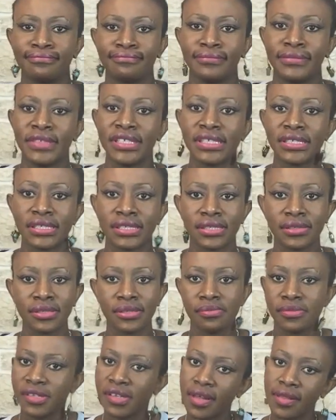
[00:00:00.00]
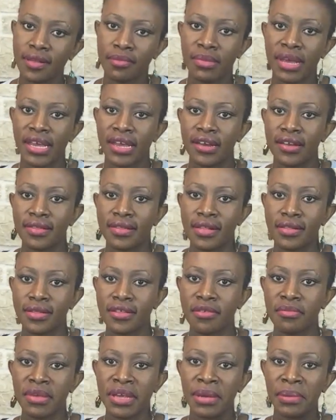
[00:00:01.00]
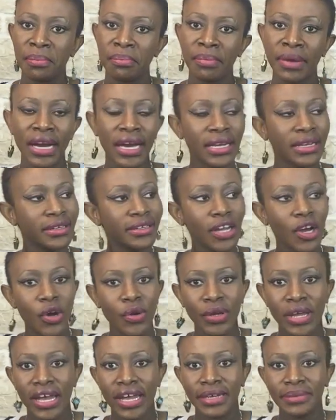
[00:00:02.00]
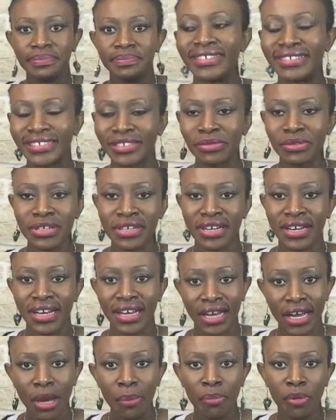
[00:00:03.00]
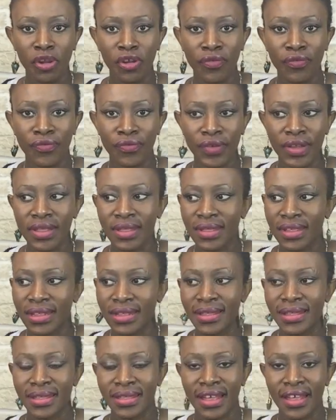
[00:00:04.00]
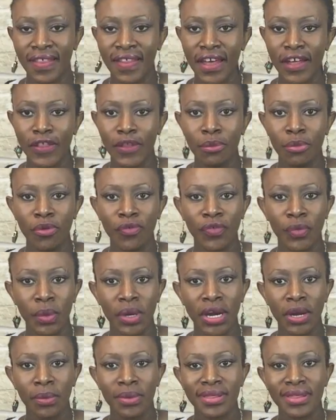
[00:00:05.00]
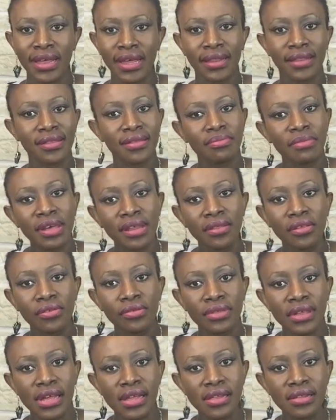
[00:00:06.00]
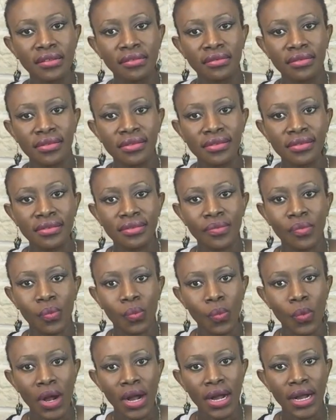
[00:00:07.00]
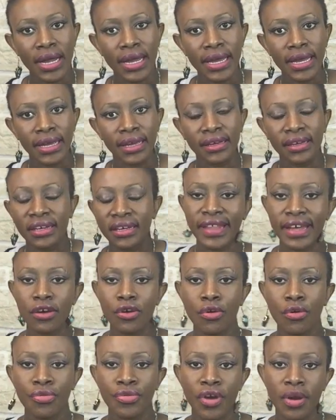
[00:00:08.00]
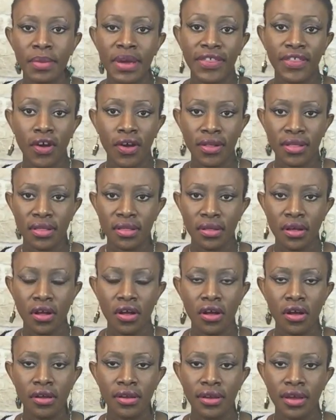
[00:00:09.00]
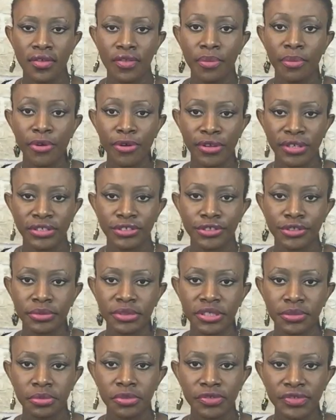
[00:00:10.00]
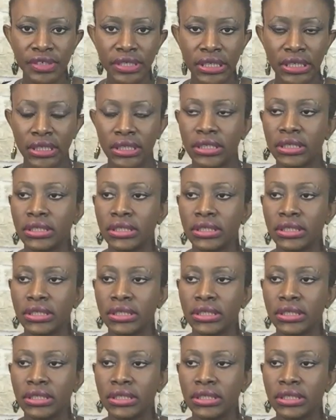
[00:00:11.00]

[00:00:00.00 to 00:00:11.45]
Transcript: this doesn't make any sense to me, but okay. There were a couple of instances like that in the movie where it was like, this makes no sense. Why? Those are my thoughts on the Mortal Instruments movie,